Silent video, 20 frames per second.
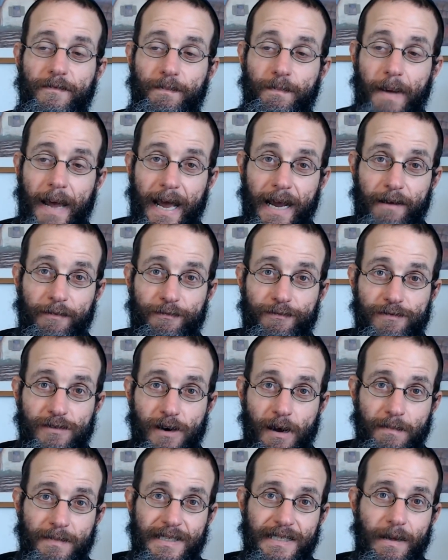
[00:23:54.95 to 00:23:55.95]
back
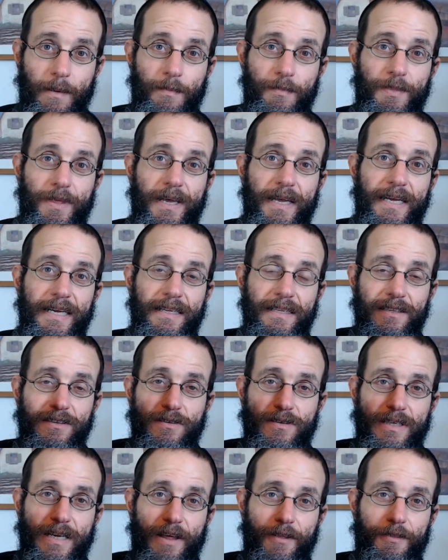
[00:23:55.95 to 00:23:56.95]
from something
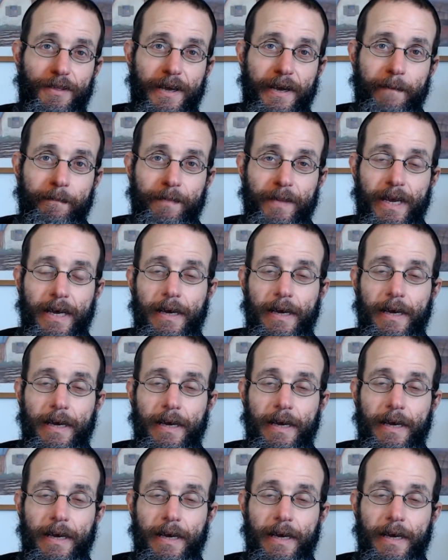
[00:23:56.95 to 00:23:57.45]
into nothing.